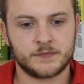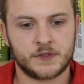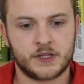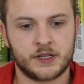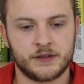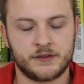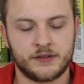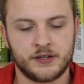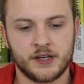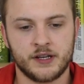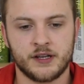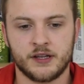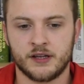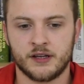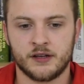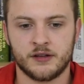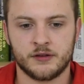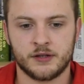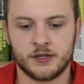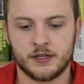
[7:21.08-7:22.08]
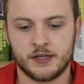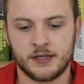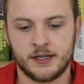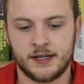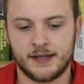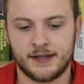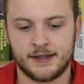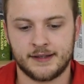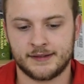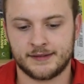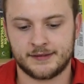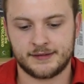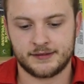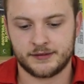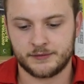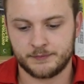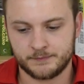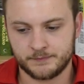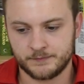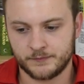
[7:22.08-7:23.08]
Coutinho
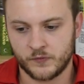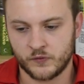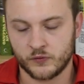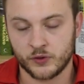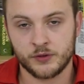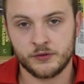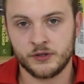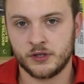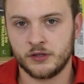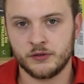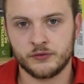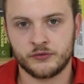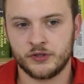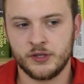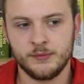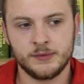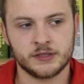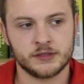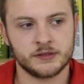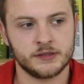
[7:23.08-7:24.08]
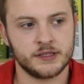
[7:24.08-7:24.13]
has ruined the whole summer.